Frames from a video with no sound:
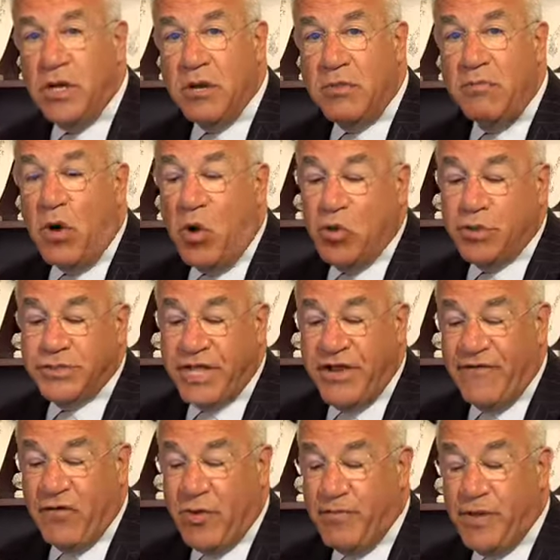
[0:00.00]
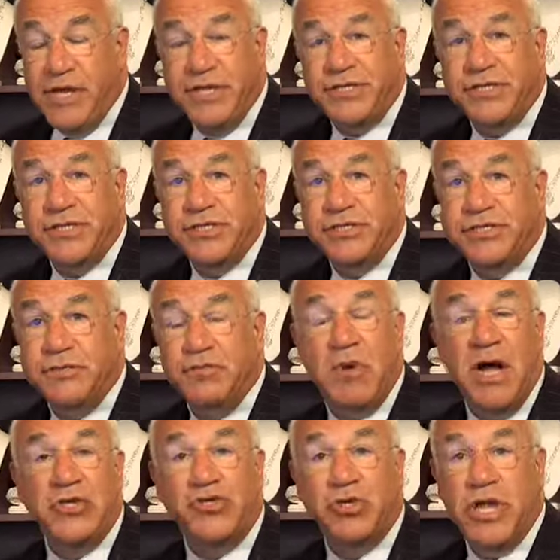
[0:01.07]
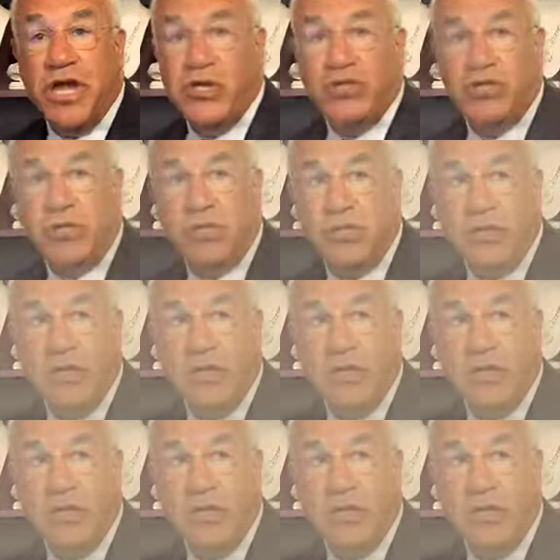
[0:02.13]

Molds give our pieces modulation.